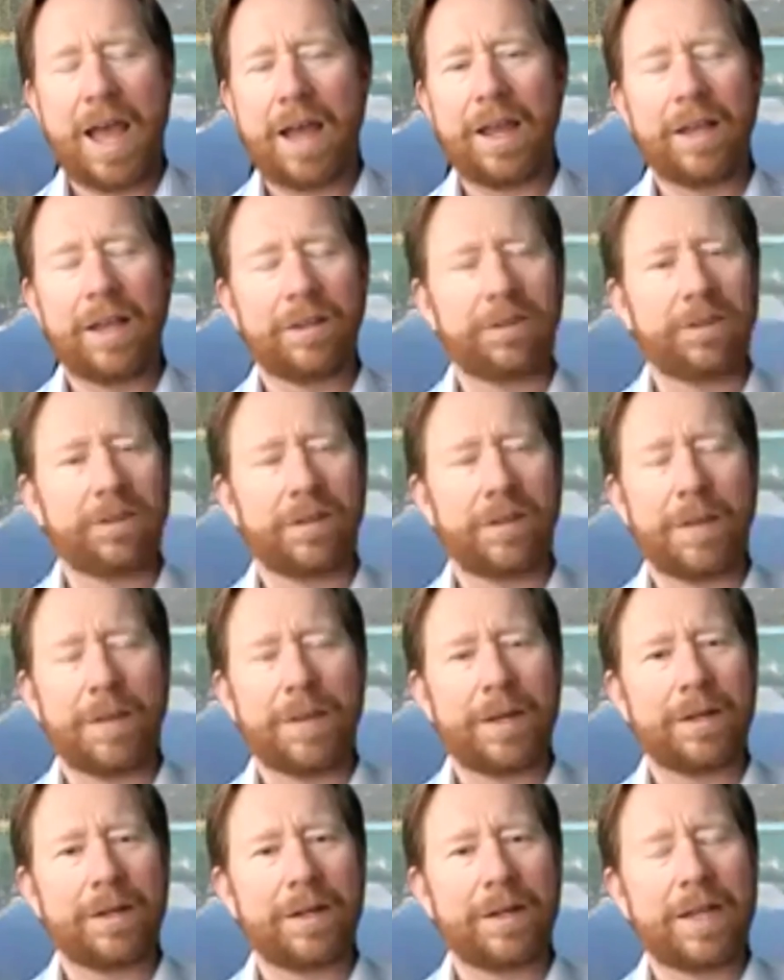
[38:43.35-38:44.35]
it's
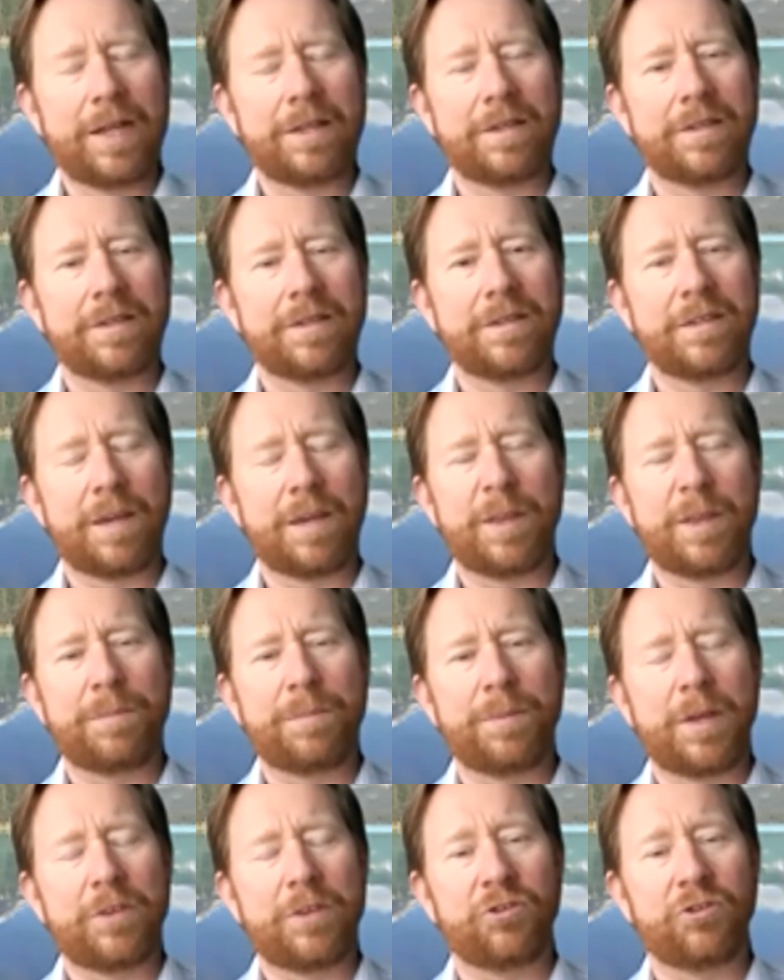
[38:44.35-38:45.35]
some of
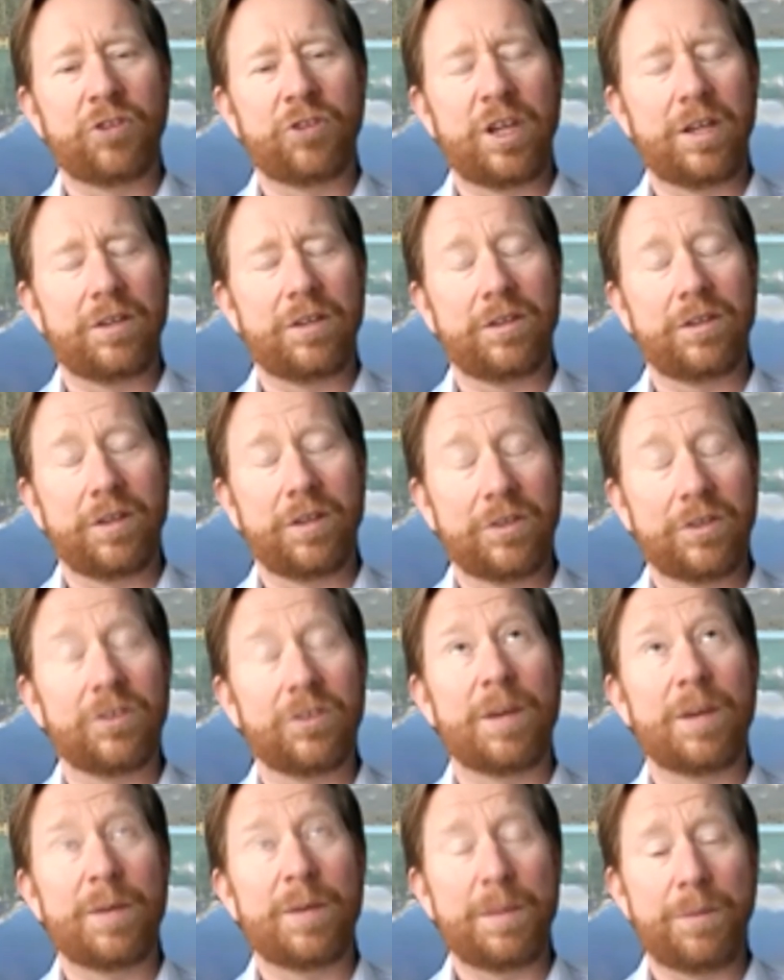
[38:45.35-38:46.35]

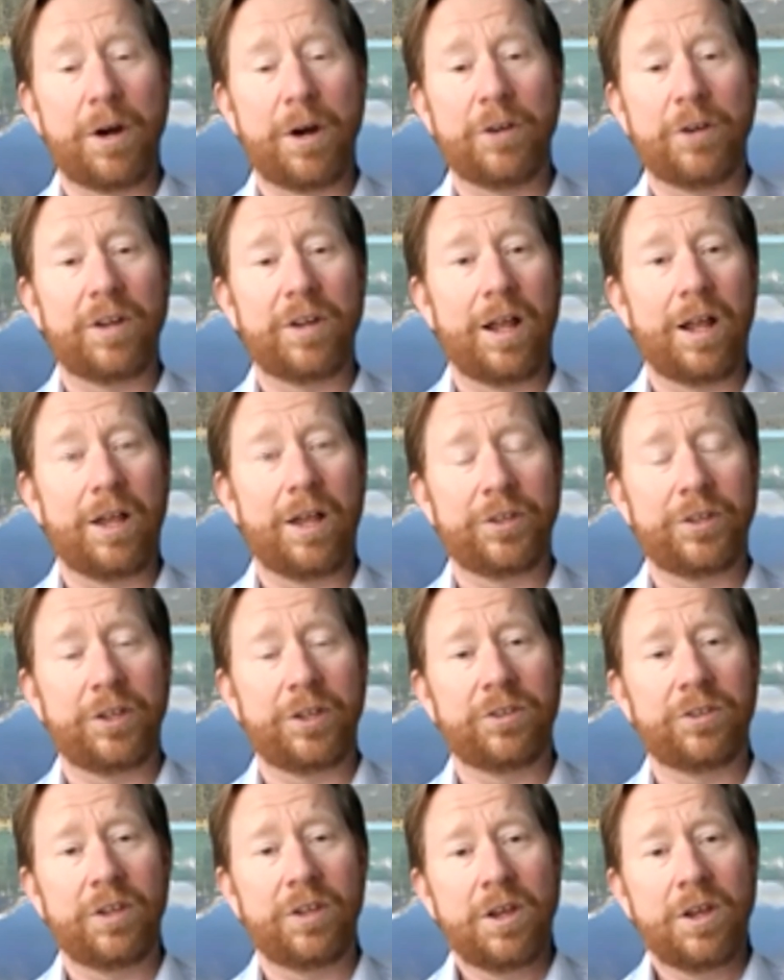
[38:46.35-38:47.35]
the parts
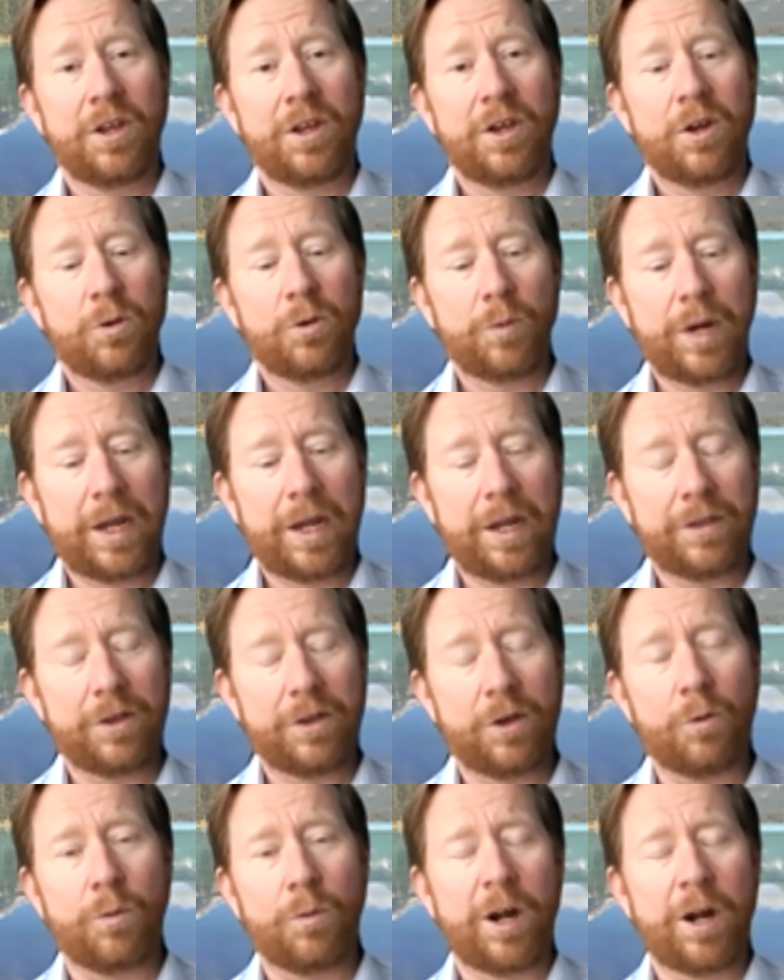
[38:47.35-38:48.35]
analysis with
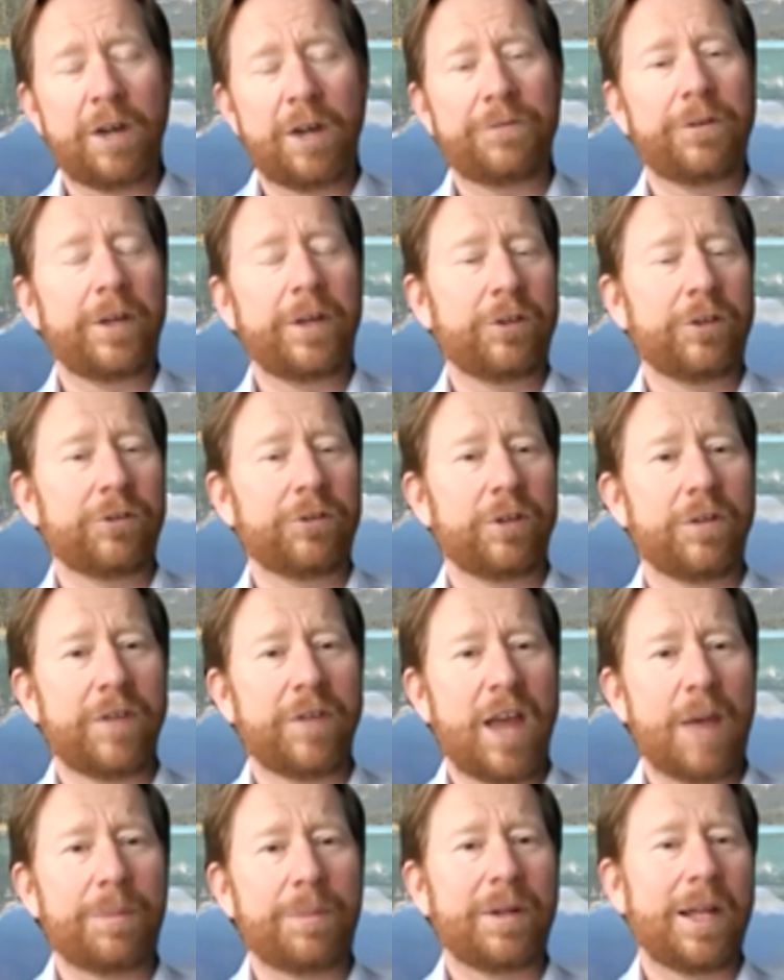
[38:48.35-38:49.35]
a wonderful history of
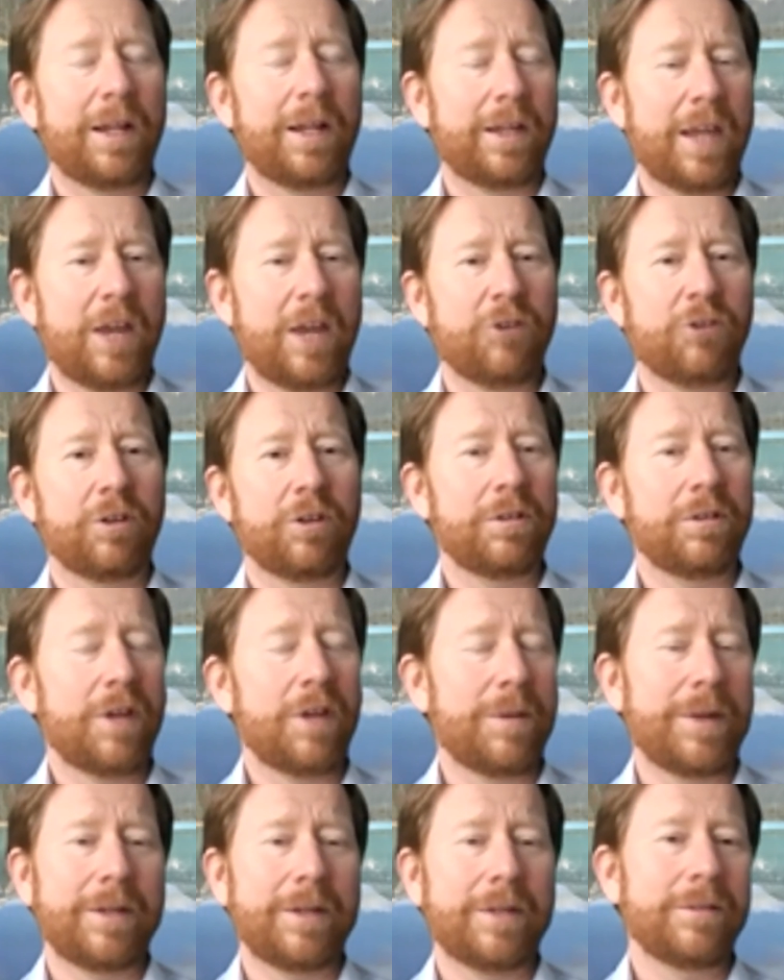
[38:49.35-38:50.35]
capital allocation.
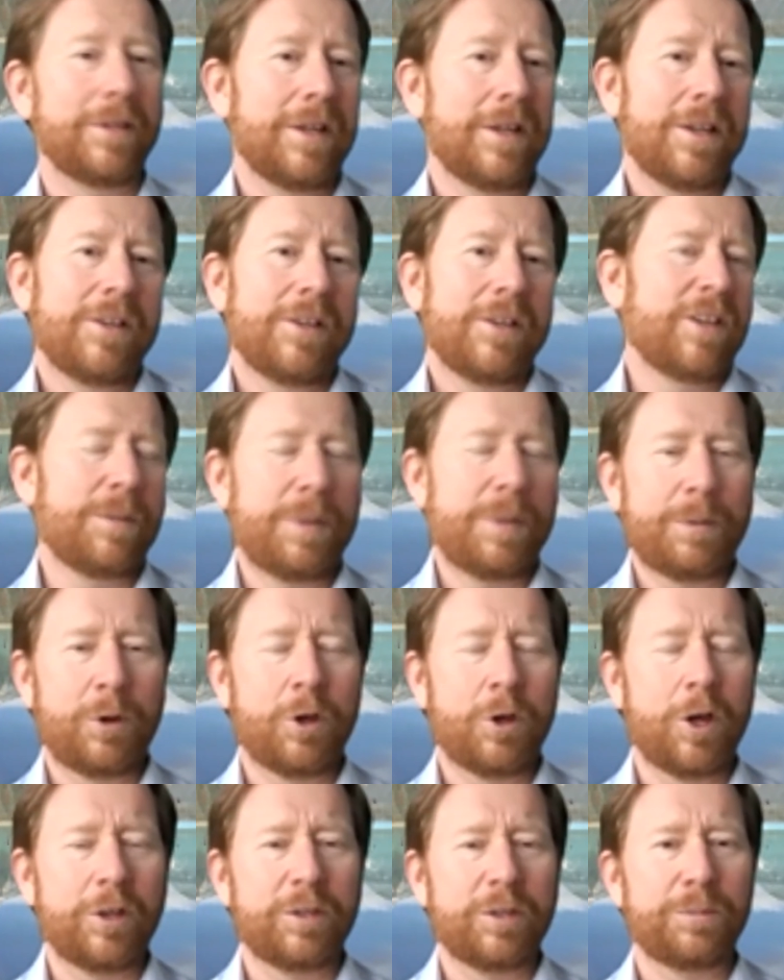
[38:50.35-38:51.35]
I mean, some people
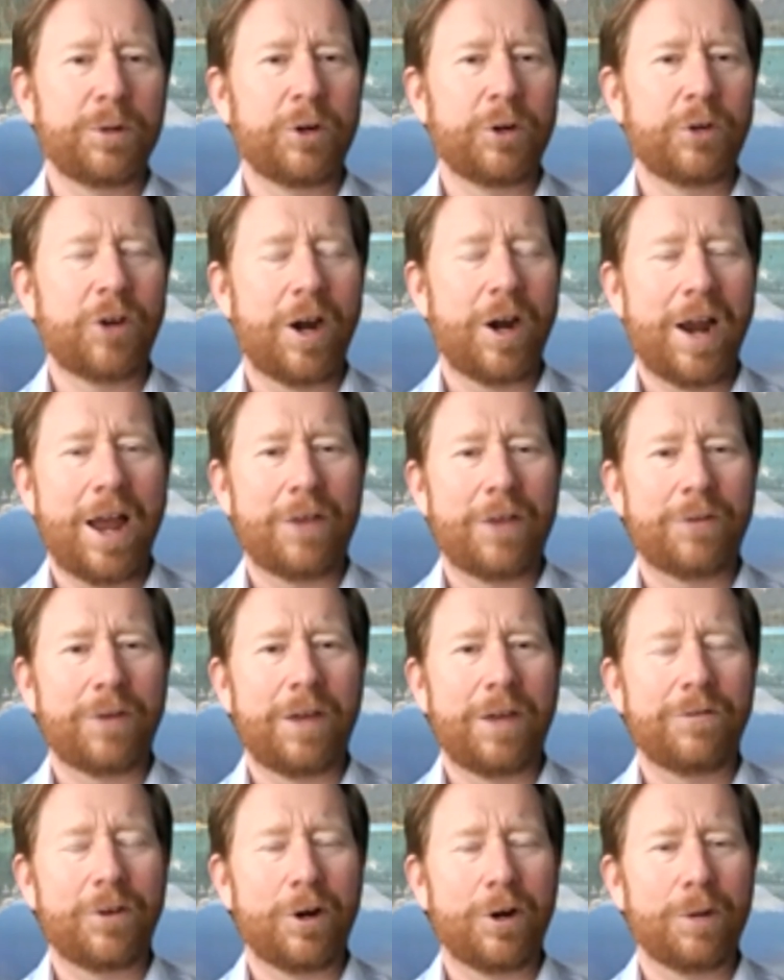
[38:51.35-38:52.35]
call it the Berkshire
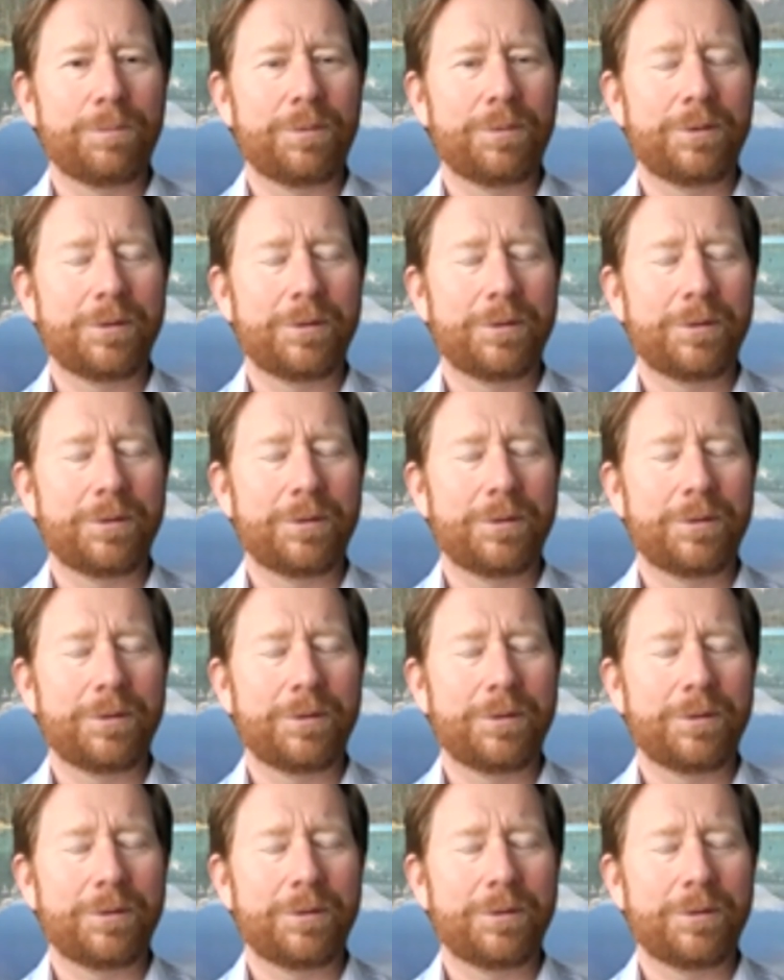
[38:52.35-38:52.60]
Hathaway of Europe.